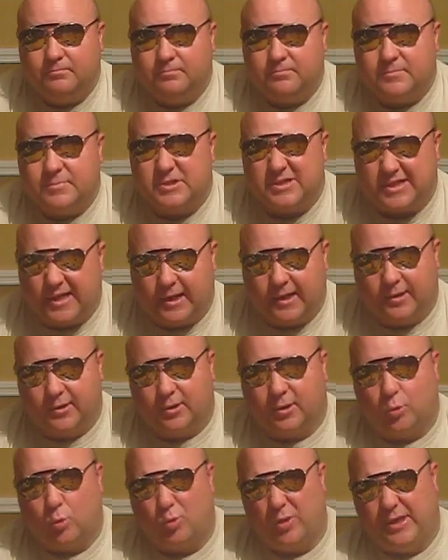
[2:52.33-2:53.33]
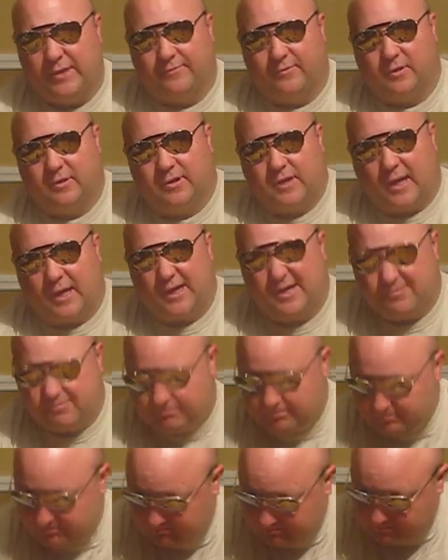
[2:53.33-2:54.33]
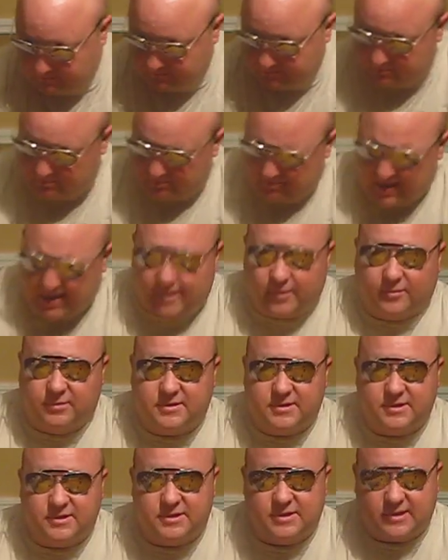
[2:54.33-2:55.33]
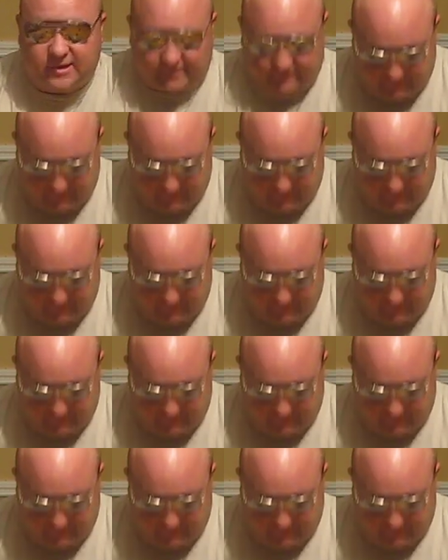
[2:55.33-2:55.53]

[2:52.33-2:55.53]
standard Weaver type mounts and stuff